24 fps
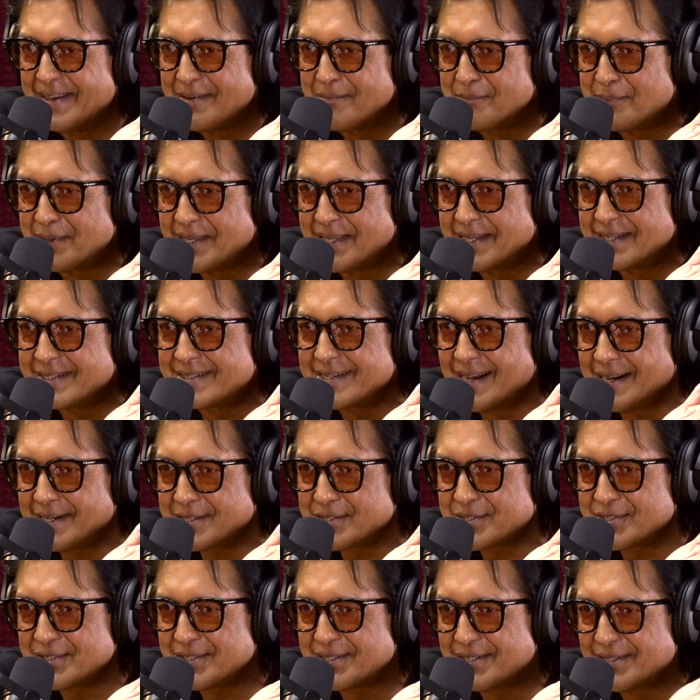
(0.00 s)
be a
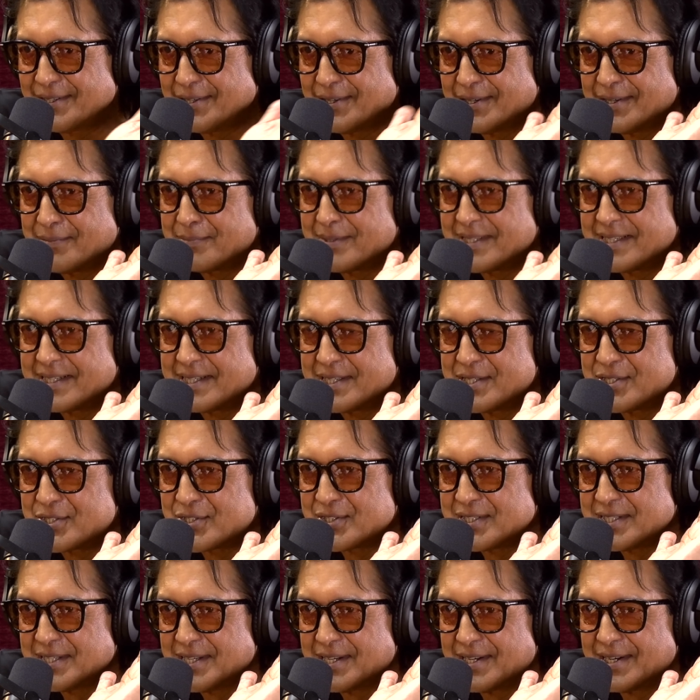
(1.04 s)
doctor, or be an
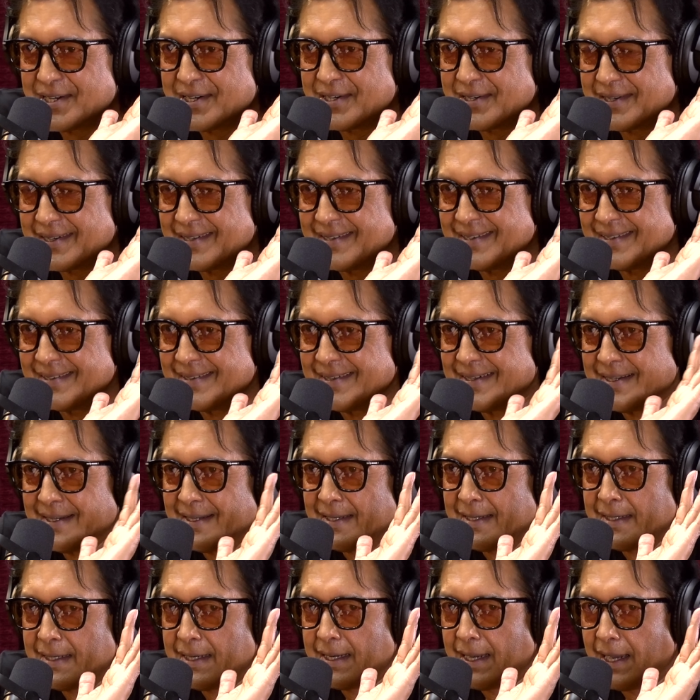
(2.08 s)
engineer, you
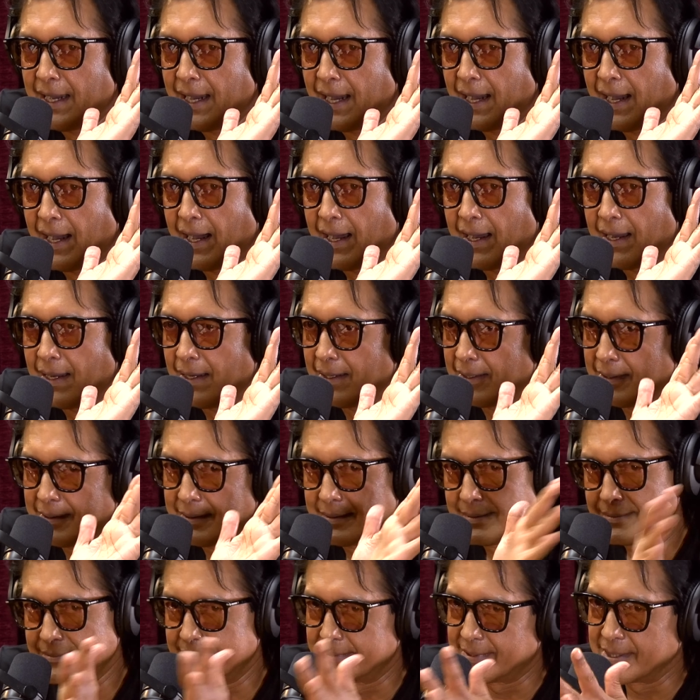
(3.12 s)
know.
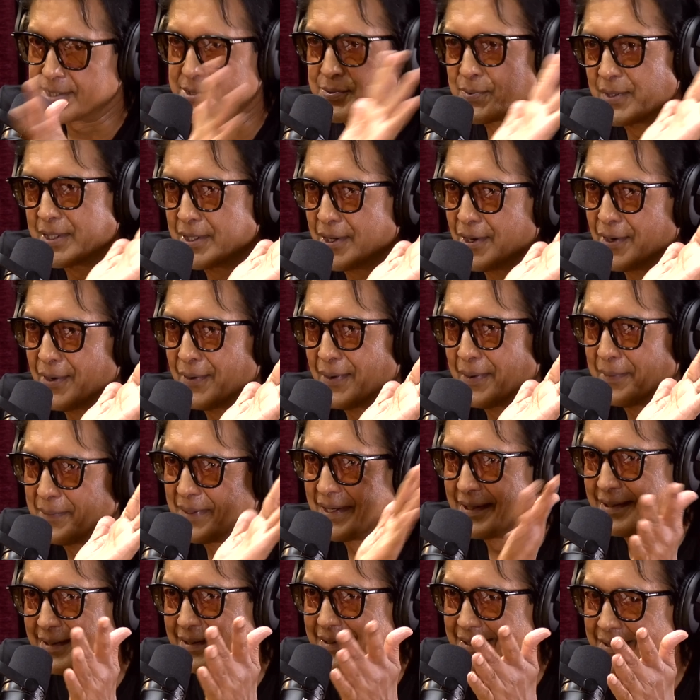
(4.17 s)
This we know. I
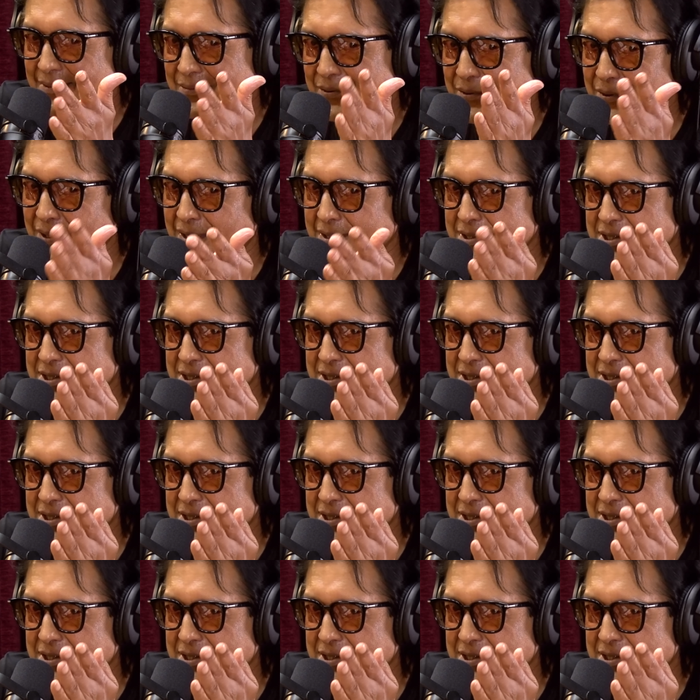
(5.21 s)
mean, if you are